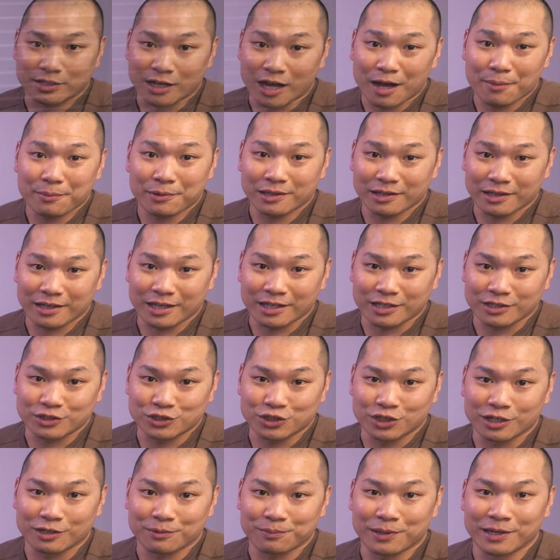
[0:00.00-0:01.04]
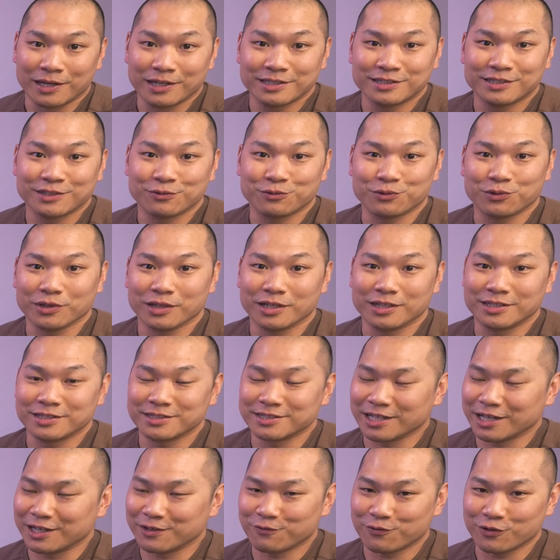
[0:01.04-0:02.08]
Comet Lake chip isn't really
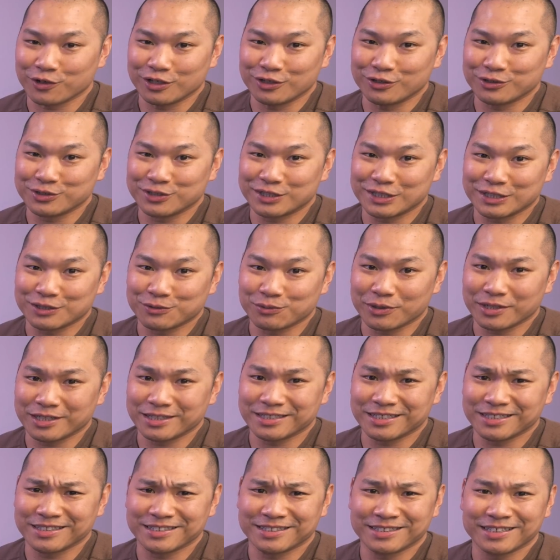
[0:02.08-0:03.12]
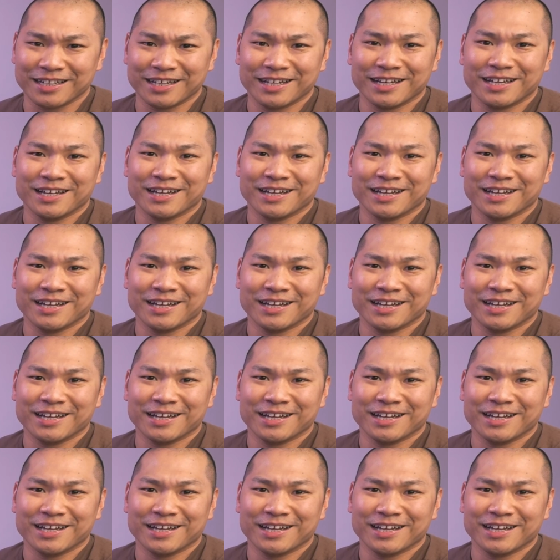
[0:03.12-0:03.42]
designed for use this way since,